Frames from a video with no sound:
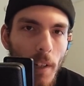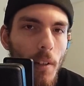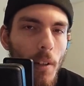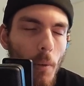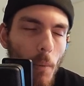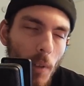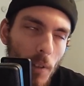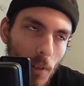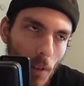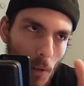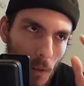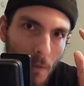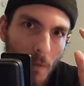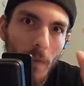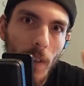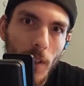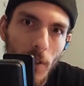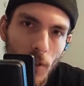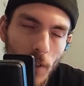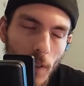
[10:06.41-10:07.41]
You know, we saw her
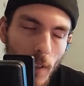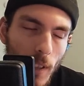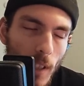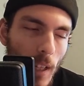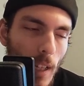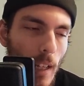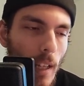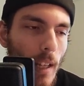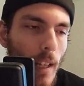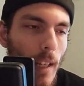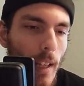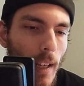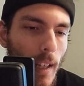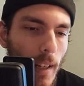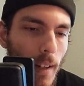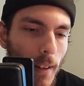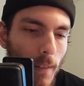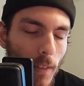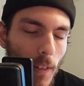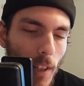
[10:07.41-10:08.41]
vision
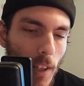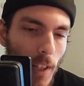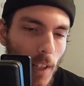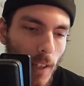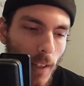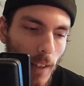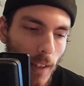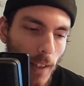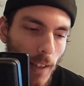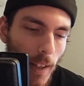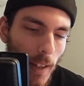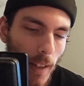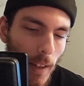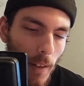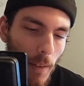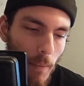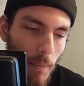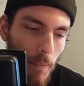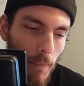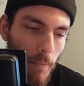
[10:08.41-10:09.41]
and everything.
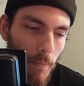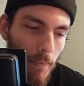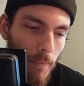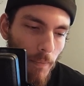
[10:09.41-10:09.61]
Um,